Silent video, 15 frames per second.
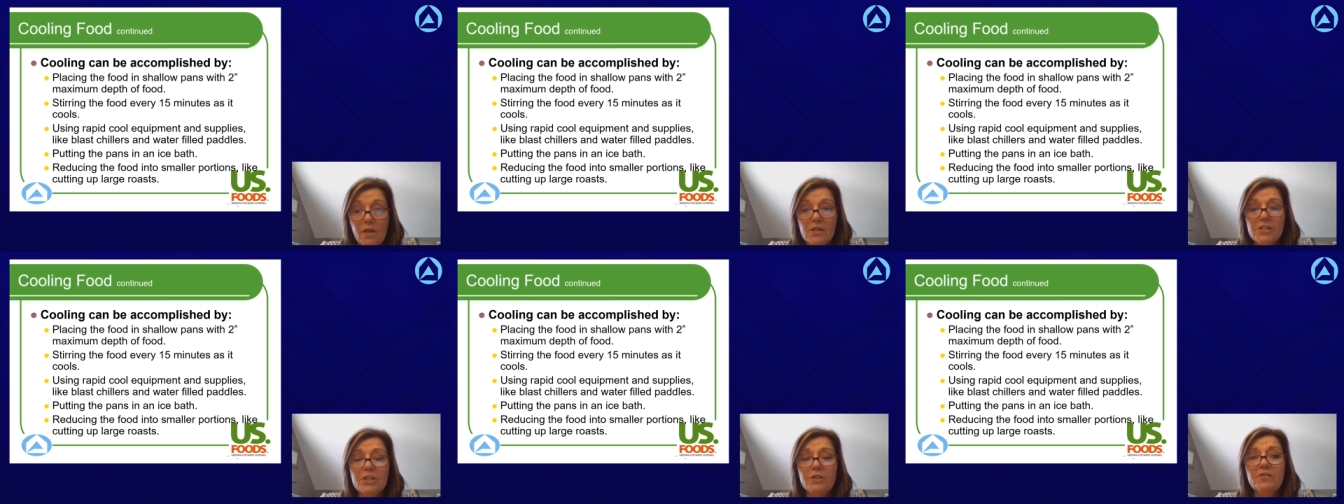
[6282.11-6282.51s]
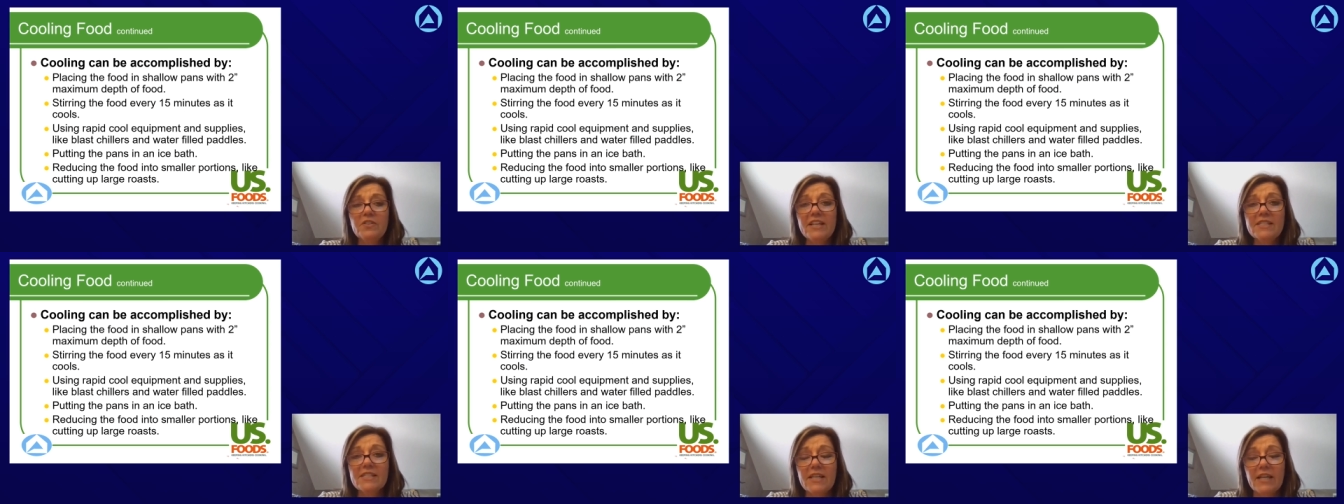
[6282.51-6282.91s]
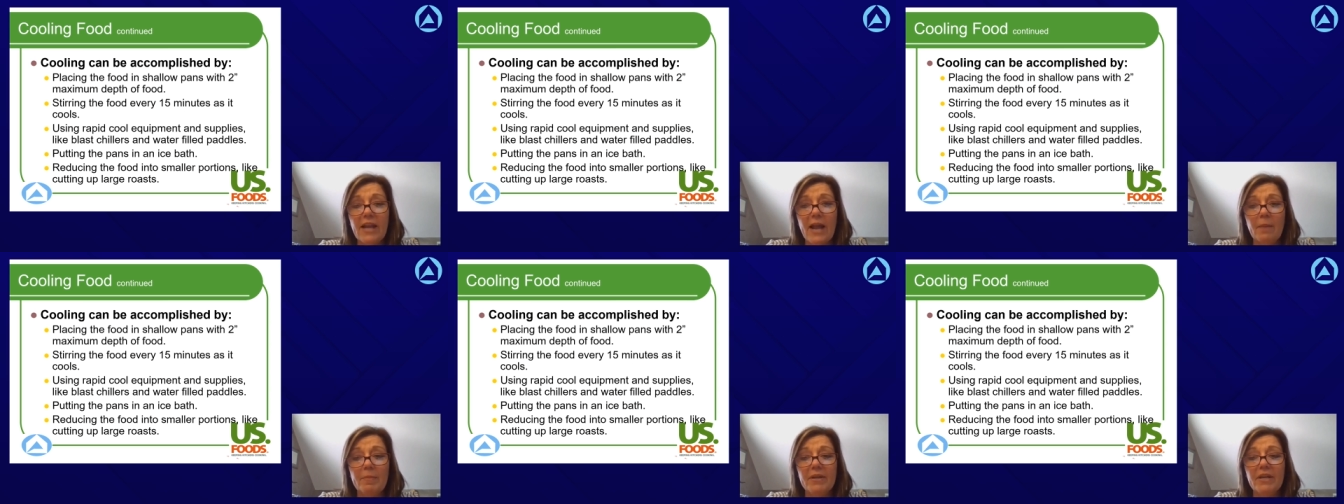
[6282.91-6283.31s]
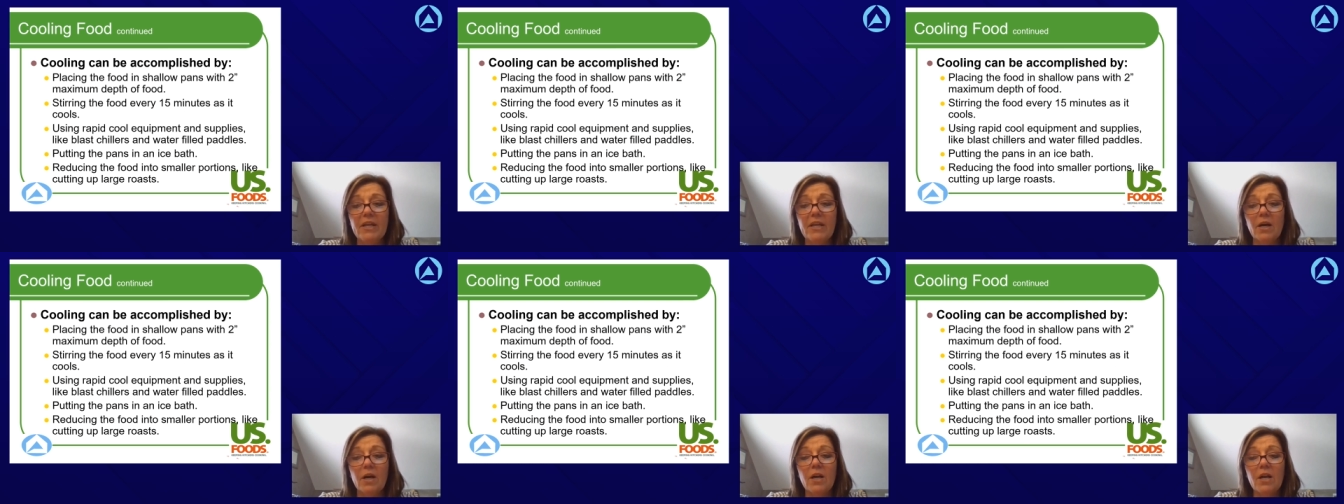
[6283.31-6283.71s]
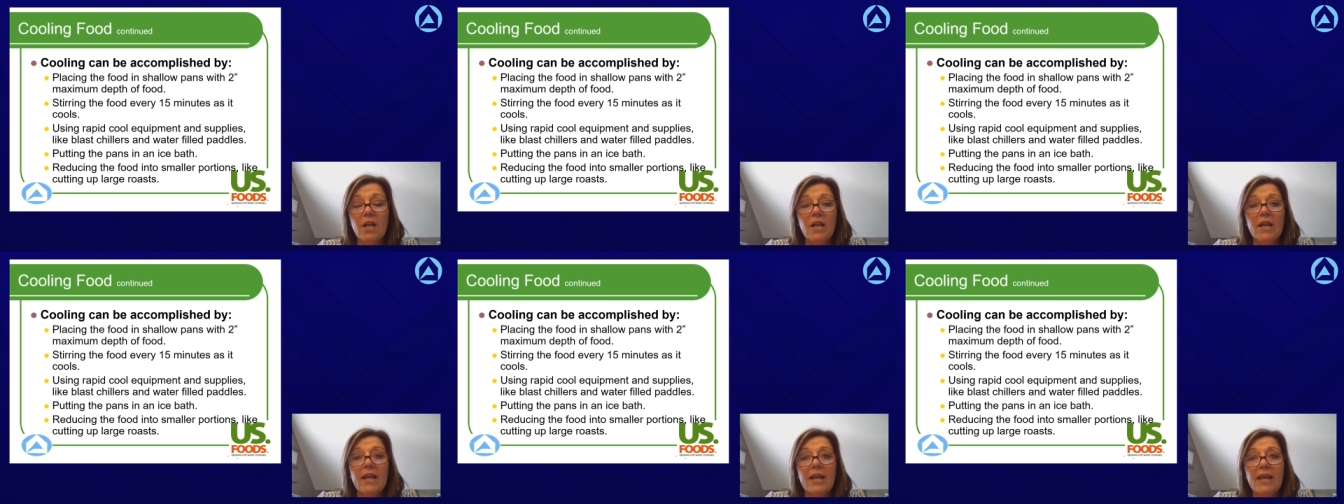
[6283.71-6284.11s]
Two things can happen here.
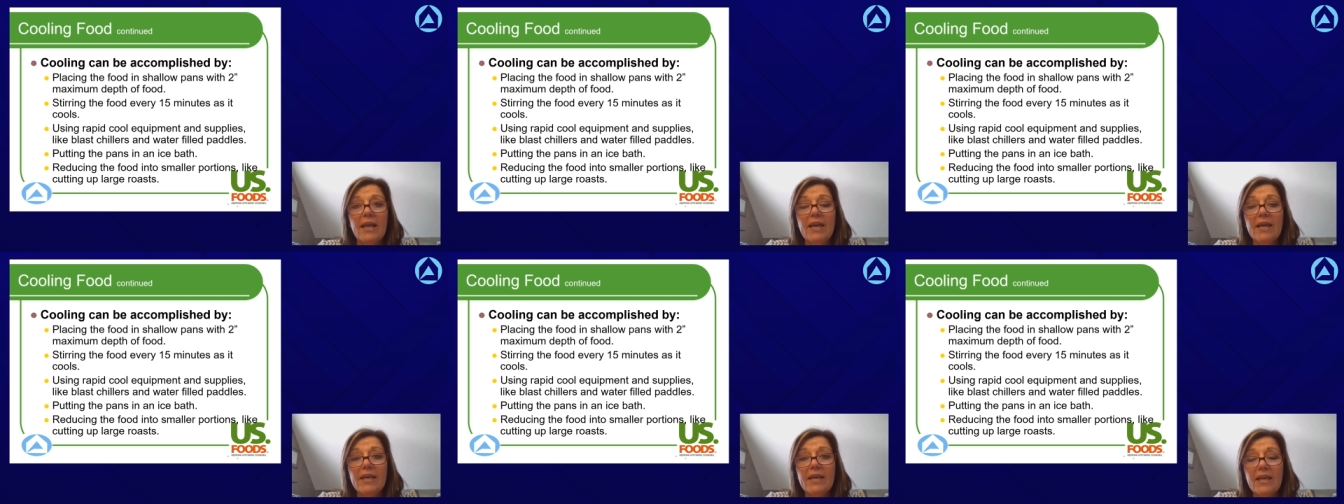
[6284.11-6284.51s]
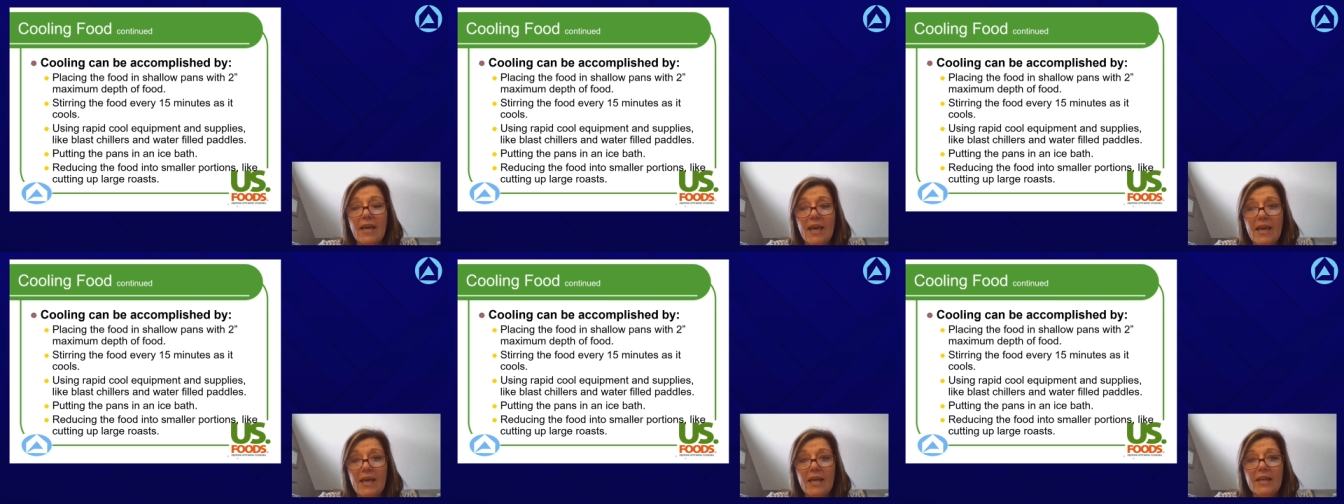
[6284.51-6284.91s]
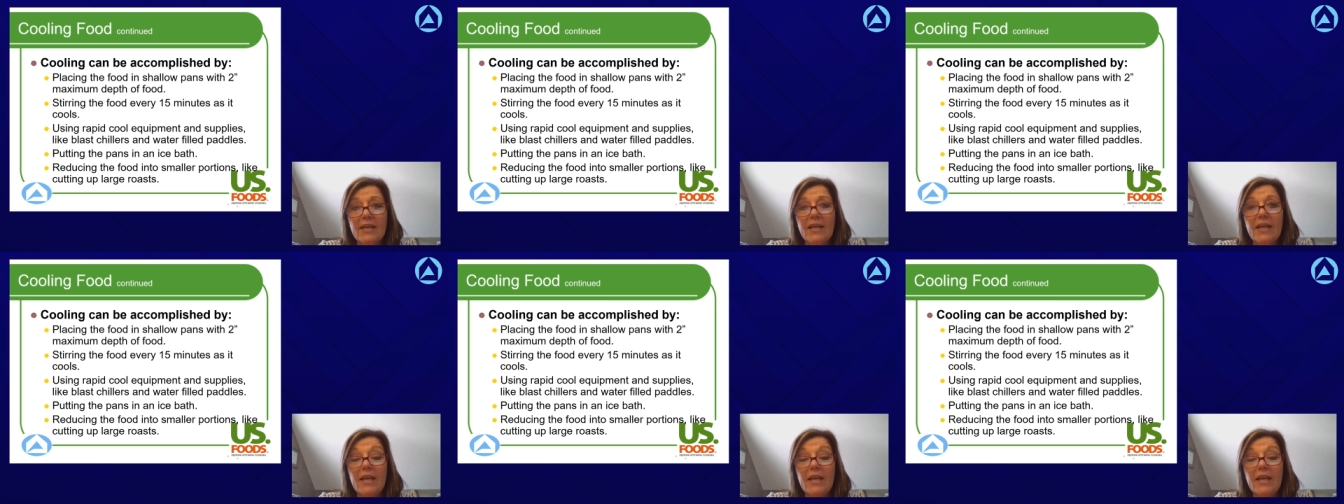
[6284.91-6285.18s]
It can